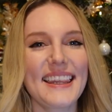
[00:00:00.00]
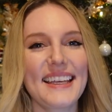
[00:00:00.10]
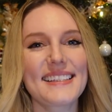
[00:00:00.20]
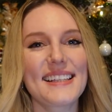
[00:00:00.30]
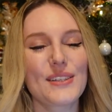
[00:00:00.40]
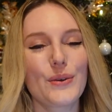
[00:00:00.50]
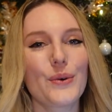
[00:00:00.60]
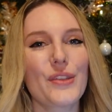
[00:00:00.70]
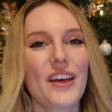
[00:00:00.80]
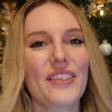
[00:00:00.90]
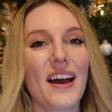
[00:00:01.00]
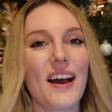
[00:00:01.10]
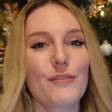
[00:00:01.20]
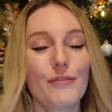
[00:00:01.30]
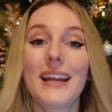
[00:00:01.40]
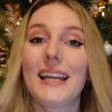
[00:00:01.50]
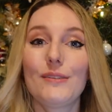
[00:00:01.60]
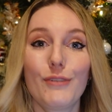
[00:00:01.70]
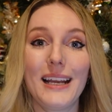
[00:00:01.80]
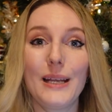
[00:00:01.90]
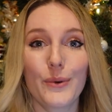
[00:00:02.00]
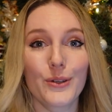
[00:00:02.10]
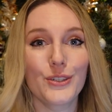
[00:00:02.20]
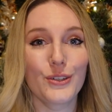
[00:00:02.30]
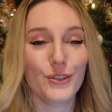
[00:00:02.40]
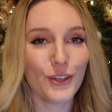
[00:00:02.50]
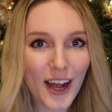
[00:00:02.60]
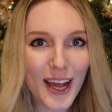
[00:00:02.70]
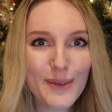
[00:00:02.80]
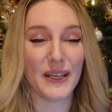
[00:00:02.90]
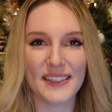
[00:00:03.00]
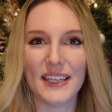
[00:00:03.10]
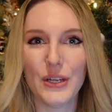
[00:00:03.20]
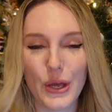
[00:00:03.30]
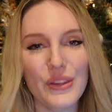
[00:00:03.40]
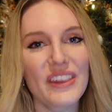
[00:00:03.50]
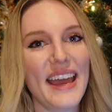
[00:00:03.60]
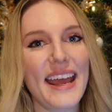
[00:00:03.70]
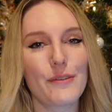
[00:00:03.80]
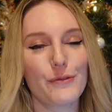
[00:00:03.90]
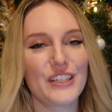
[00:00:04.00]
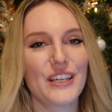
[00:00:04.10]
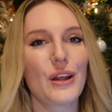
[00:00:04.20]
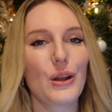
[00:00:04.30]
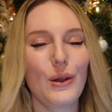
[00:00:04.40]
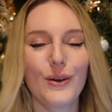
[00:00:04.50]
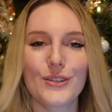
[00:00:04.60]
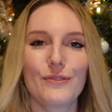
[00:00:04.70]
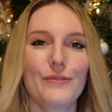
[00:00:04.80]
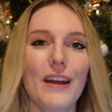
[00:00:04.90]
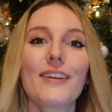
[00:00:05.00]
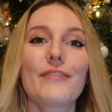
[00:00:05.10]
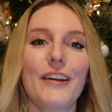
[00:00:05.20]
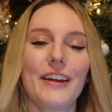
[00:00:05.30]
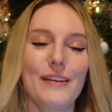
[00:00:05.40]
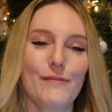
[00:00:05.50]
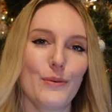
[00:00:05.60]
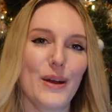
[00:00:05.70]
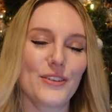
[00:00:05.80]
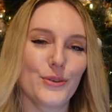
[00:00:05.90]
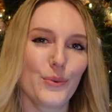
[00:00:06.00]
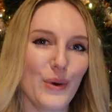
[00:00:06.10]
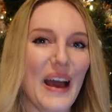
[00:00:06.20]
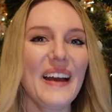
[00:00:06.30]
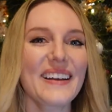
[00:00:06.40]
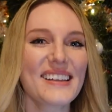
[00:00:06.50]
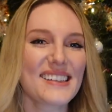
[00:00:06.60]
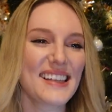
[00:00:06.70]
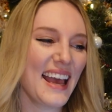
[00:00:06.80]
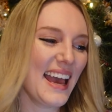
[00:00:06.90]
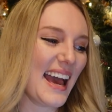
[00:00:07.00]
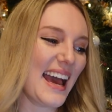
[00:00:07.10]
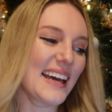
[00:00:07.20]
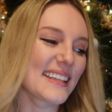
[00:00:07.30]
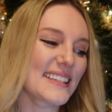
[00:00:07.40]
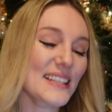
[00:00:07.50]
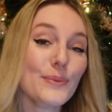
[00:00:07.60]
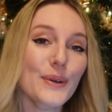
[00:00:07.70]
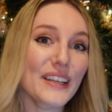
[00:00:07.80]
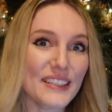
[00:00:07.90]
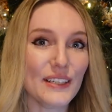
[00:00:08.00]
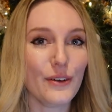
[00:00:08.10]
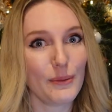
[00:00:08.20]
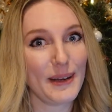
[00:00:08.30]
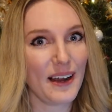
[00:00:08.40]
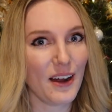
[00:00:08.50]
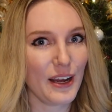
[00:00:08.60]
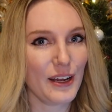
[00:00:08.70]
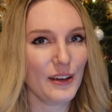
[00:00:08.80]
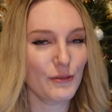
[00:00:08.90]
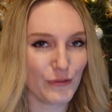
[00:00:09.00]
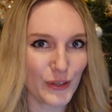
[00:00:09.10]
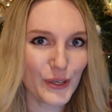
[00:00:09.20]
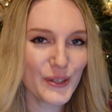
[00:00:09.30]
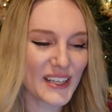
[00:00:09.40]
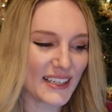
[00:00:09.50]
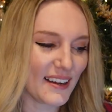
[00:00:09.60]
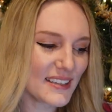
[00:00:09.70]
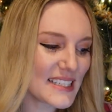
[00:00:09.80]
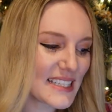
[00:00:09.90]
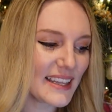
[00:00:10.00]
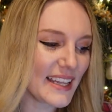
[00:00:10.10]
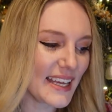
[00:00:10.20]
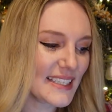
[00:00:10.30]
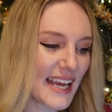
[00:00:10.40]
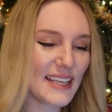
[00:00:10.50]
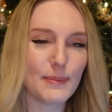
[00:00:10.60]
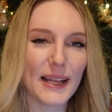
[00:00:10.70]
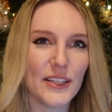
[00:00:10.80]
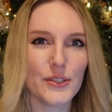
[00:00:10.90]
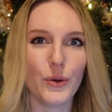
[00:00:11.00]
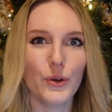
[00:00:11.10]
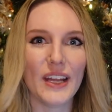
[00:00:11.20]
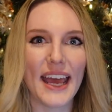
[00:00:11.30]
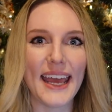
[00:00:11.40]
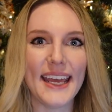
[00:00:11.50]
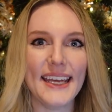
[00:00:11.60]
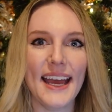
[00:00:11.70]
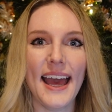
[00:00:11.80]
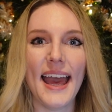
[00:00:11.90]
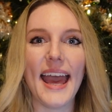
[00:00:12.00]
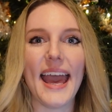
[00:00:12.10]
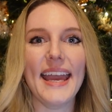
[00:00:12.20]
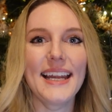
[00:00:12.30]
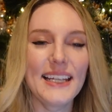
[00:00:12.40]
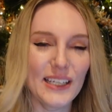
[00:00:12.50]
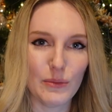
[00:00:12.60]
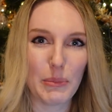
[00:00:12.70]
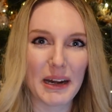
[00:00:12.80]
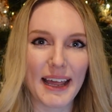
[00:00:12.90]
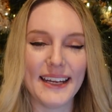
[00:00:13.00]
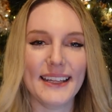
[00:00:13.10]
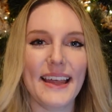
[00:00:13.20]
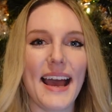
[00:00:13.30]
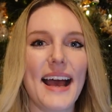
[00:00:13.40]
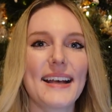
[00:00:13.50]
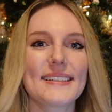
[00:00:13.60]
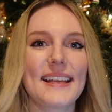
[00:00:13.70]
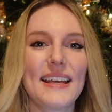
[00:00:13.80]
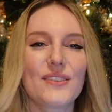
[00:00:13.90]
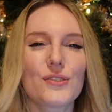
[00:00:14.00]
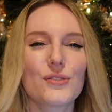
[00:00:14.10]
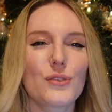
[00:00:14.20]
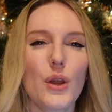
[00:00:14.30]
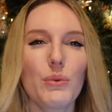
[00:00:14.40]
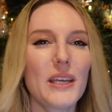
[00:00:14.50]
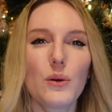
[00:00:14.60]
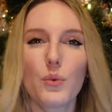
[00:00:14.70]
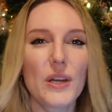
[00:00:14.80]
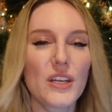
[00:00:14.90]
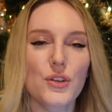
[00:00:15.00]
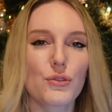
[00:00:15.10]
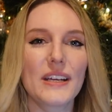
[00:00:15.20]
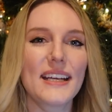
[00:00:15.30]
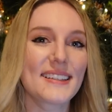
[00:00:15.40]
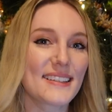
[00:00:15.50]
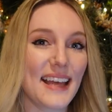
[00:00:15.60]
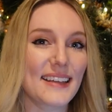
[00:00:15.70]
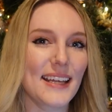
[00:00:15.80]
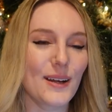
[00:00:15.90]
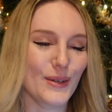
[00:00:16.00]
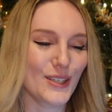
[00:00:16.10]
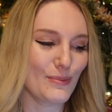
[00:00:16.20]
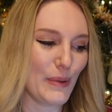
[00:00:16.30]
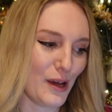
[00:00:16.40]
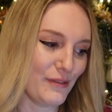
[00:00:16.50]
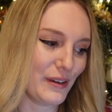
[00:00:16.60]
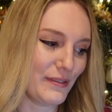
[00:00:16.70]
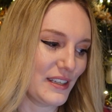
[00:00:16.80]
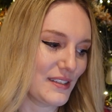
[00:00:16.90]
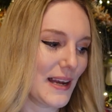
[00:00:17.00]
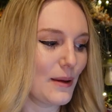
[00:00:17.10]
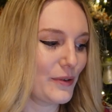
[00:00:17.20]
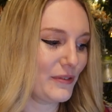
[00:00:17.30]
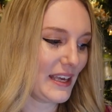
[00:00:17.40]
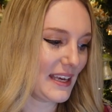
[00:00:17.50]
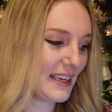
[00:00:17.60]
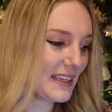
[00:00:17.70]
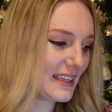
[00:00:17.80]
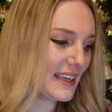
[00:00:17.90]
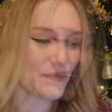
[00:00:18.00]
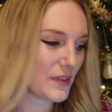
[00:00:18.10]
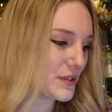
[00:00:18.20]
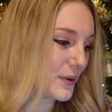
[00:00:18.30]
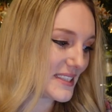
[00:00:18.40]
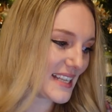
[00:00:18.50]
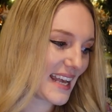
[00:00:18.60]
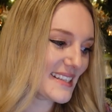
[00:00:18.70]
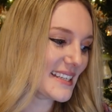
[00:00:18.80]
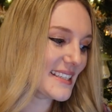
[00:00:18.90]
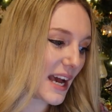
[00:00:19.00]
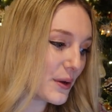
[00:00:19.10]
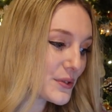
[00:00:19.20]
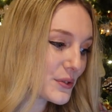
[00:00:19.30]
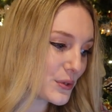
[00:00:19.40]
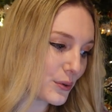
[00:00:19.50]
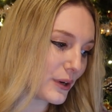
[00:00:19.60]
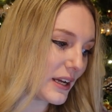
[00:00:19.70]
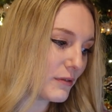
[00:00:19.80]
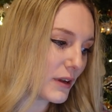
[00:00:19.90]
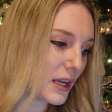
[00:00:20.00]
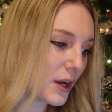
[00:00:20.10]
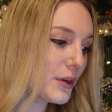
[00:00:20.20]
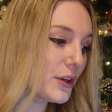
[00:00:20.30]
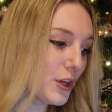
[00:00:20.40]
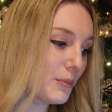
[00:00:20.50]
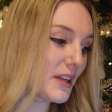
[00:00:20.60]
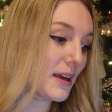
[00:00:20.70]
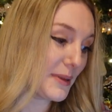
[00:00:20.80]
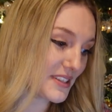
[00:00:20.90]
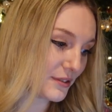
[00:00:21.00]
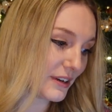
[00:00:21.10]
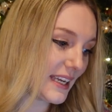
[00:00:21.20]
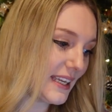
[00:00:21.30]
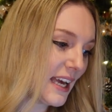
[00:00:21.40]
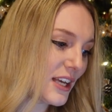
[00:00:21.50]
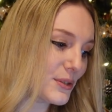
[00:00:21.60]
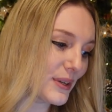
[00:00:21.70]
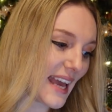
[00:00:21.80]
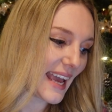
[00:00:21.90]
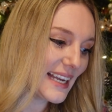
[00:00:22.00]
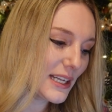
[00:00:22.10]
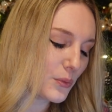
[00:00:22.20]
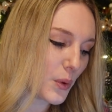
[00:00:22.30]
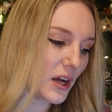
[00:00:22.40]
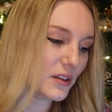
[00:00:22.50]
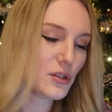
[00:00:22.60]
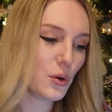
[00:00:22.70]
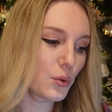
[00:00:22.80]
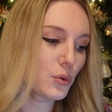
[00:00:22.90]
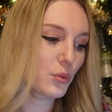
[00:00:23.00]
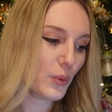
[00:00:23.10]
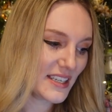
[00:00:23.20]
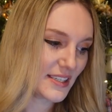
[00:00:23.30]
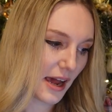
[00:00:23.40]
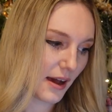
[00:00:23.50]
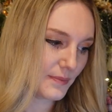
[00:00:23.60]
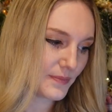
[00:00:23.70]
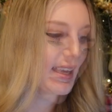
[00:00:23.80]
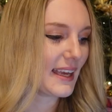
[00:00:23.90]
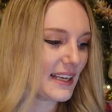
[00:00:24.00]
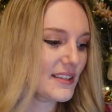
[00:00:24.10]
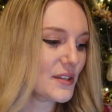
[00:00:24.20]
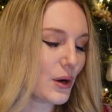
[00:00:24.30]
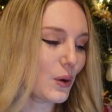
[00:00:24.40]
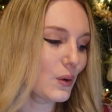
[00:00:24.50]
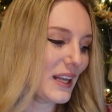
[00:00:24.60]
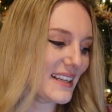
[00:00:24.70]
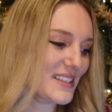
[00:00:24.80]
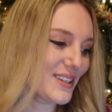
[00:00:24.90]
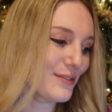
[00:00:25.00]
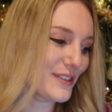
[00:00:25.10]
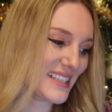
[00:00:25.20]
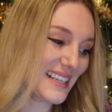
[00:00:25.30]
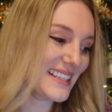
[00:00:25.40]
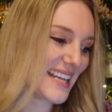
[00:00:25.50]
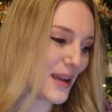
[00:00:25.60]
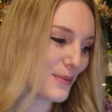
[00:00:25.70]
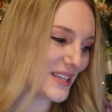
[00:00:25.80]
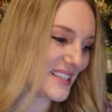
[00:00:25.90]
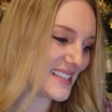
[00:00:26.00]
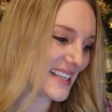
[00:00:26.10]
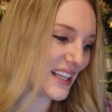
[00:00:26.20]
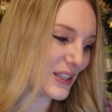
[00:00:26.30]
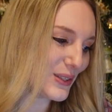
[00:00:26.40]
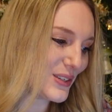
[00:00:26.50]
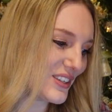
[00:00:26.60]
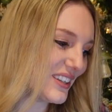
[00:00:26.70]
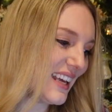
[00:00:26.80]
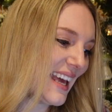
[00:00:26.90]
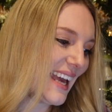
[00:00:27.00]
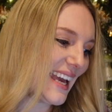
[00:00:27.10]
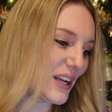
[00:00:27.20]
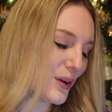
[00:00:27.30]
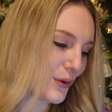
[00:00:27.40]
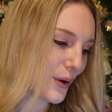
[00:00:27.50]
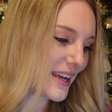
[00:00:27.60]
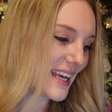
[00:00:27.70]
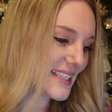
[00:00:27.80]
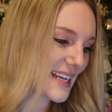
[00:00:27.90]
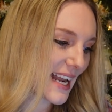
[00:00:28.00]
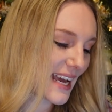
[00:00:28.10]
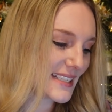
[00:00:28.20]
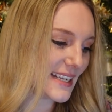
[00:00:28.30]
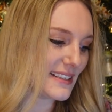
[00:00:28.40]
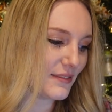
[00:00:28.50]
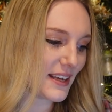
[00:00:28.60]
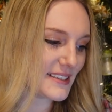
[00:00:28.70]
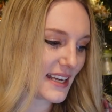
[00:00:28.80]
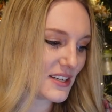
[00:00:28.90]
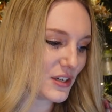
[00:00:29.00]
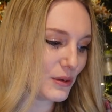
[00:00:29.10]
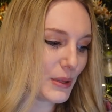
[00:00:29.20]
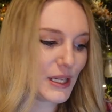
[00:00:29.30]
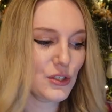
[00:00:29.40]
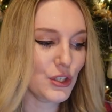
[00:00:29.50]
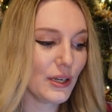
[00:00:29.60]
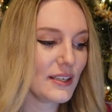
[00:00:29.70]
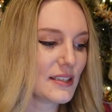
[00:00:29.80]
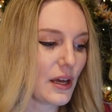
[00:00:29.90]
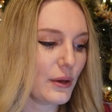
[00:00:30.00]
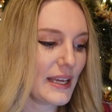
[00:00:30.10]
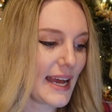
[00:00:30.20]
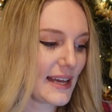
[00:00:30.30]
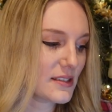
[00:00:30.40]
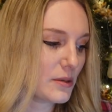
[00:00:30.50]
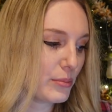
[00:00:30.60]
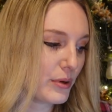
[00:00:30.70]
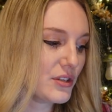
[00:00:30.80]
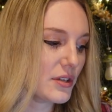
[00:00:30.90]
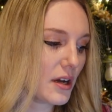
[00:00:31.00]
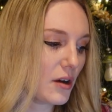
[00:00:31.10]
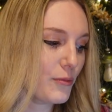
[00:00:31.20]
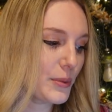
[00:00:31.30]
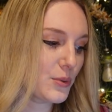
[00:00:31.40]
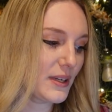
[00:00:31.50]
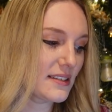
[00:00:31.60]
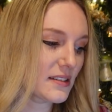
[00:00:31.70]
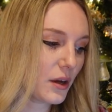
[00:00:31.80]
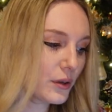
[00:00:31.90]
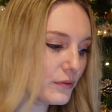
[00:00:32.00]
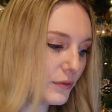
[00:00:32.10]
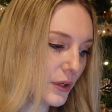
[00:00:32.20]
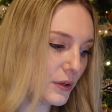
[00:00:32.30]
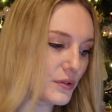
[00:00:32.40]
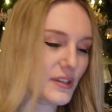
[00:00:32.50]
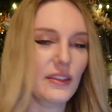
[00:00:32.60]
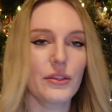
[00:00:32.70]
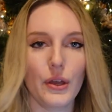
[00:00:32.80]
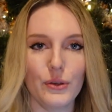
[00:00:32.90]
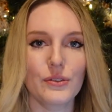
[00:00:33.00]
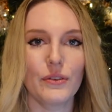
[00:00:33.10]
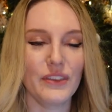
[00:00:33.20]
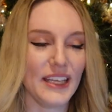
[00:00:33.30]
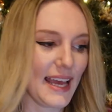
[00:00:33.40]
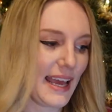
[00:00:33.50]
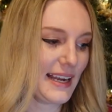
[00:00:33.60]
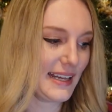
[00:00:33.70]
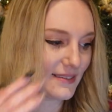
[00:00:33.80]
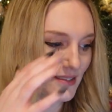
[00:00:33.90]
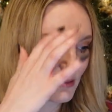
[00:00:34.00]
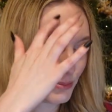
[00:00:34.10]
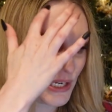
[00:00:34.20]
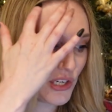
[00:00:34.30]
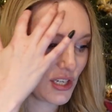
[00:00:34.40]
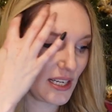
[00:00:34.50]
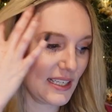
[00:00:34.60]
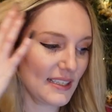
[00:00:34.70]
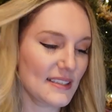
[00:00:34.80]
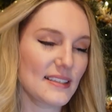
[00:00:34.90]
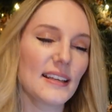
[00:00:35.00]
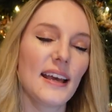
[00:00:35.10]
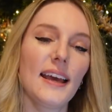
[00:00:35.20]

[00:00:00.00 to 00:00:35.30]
This is an author that I really, really want to try because I know that they have written a lot of very, very influential works. And this one gets incredibly high reviews, and I understand that it takes place on a alien planet that has a snowy, wintry aesthetic, which is perfect for this time of year. So it says, it tells the story of a lone human emissary to alien world called Winter. His goal is to facilitate Winter's inclusion in a growing intergalactic civilization, but in doing so, he has to bridge the gulf between his own views and those of the alien species.